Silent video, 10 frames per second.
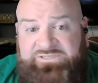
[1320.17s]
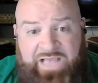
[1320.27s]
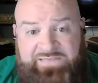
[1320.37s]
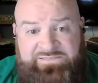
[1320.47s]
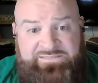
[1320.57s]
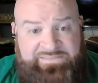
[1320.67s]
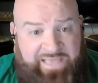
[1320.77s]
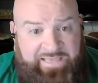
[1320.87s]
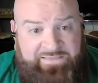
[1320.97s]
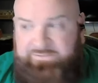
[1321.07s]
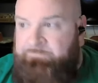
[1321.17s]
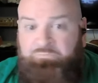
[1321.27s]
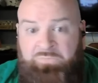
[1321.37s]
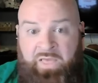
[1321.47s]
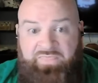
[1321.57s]
shot she takes,
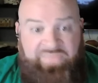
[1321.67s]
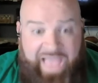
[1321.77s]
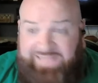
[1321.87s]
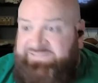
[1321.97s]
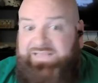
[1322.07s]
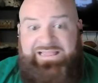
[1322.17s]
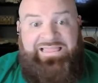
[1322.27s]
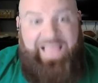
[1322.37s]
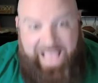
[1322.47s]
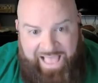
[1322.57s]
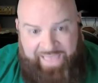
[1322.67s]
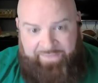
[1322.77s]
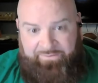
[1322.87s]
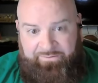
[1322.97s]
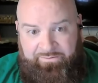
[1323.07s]
that's a lie.
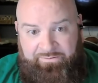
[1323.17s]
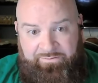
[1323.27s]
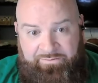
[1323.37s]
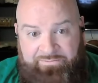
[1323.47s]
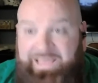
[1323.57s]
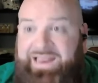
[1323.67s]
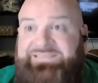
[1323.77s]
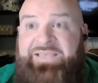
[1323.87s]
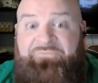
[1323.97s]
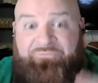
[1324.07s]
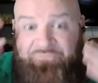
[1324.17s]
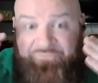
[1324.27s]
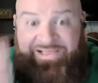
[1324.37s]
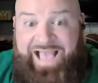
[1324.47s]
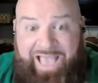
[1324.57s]
That is a
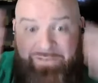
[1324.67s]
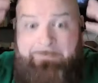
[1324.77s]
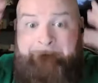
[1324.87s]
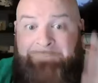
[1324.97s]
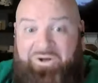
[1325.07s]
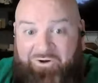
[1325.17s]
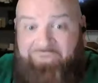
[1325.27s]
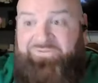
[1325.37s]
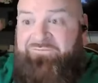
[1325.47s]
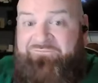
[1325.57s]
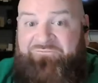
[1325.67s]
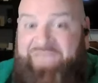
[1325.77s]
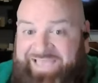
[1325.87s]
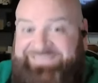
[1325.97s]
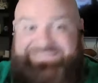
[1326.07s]
flat,
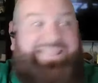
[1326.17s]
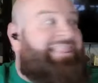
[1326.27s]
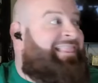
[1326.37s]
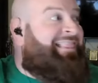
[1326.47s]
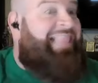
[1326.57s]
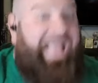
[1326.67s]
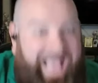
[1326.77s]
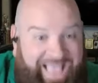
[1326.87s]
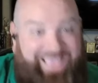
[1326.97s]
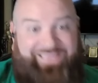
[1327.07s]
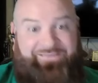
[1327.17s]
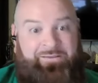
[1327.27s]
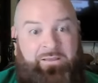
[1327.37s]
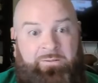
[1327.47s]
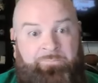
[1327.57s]
bold-faced lie.
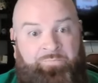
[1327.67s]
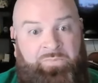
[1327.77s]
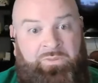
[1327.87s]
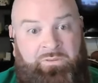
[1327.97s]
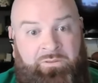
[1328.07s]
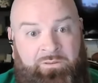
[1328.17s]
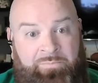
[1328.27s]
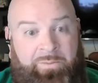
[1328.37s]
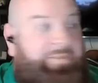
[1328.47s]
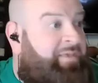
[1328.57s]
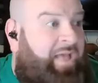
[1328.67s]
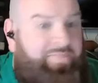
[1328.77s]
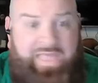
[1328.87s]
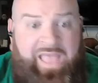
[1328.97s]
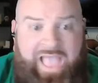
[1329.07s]
But
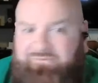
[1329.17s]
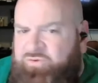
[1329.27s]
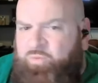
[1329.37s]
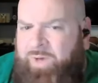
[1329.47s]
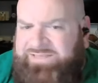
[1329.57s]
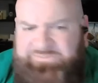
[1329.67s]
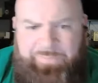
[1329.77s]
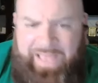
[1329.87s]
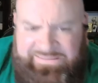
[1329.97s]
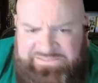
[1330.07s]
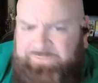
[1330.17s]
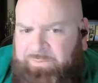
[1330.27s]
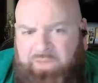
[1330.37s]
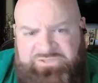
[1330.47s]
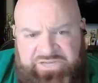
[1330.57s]
beyond that, have you watched
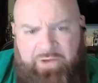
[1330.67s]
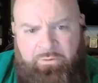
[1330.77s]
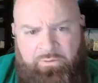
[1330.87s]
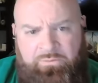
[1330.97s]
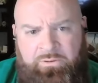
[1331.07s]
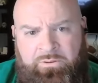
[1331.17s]
basketball, Sheryl?